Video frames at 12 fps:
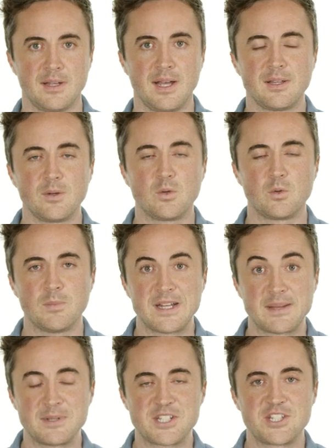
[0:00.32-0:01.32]
Hello, my
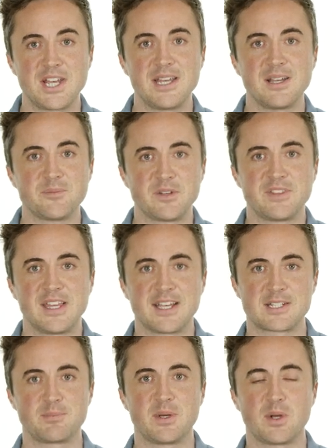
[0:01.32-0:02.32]
name is Jay. I'm one of the
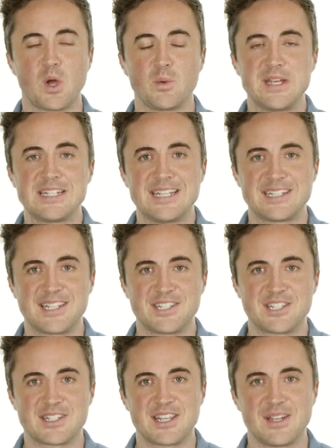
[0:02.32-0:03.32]
expert OET
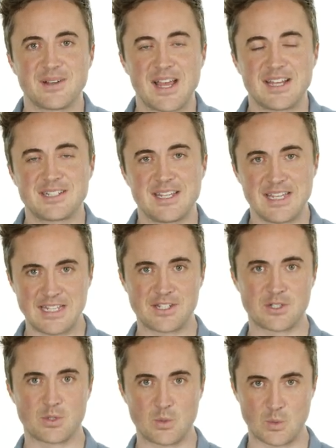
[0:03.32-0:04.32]
teachers here at
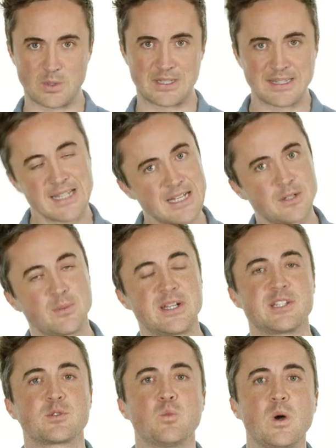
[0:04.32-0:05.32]
E2
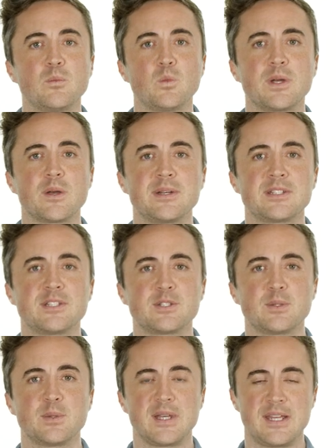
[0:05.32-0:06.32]
Language. What we're going to
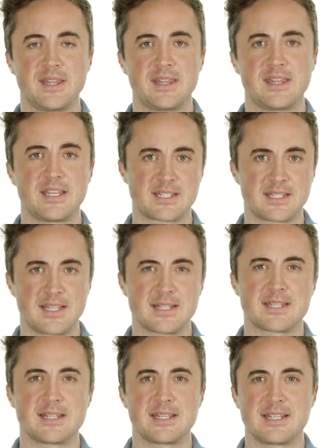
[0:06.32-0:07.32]
do in this
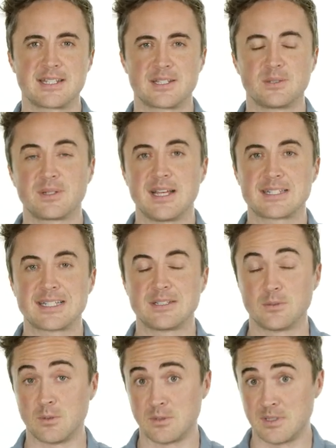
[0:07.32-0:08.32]
lesson is look at,
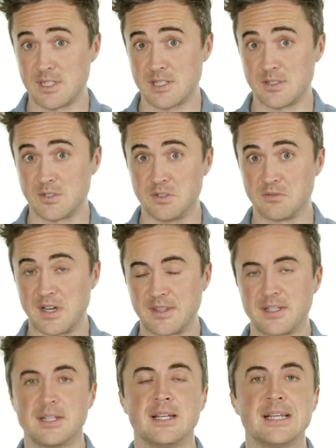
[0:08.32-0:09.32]
or listen to
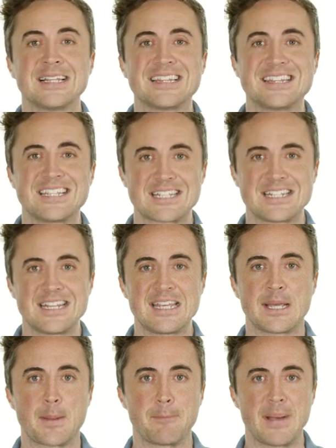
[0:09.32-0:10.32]
rather,
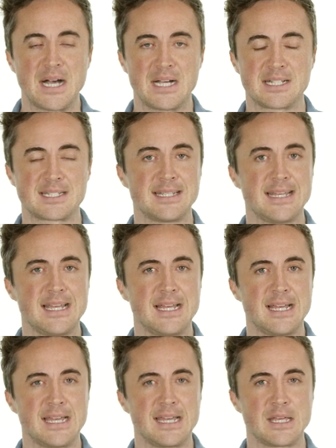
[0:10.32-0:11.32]
listening part
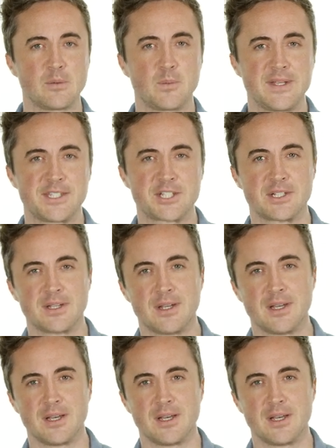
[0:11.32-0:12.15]
A, which